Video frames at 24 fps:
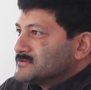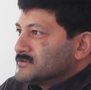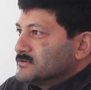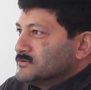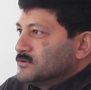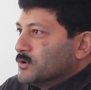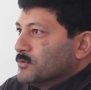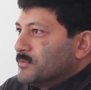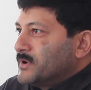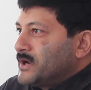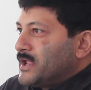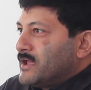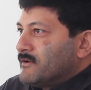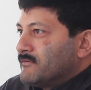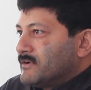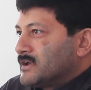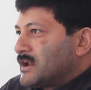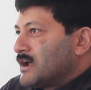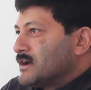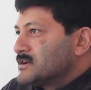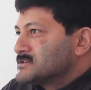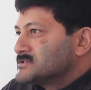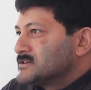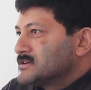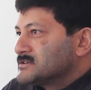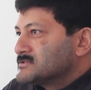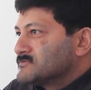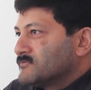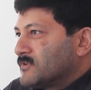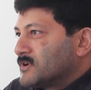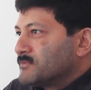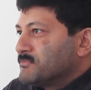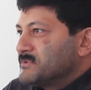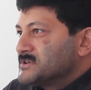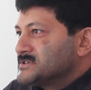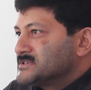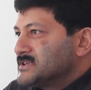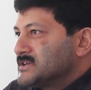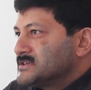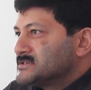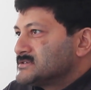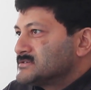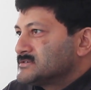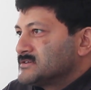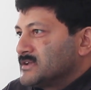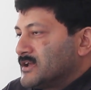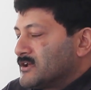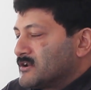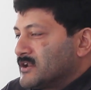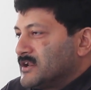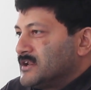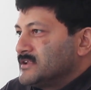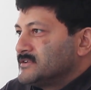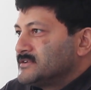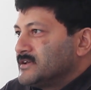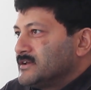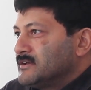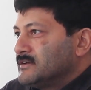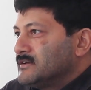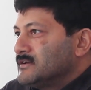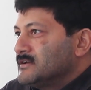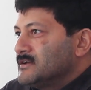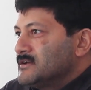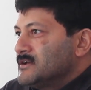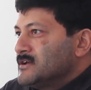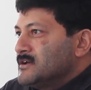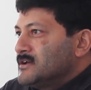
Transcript: So nobody ever asked us what business or anything.